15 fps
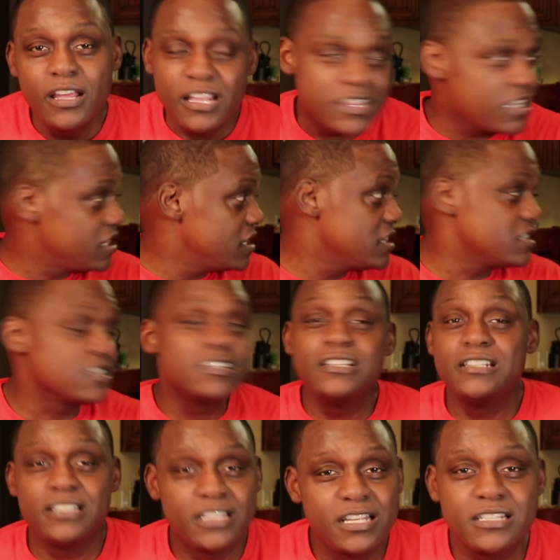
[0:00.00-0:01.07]
The thing is,
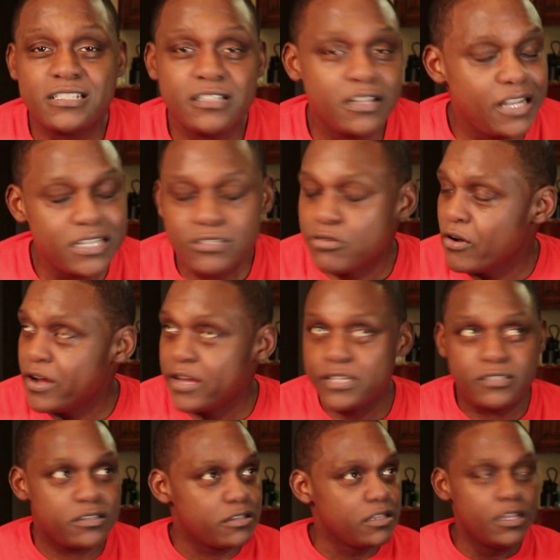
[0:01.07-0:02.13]
cleaning the kitchen up, that's
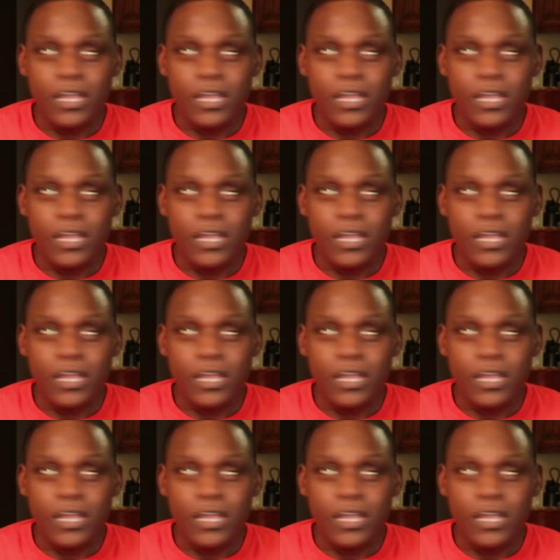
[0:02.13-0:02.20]
crazy.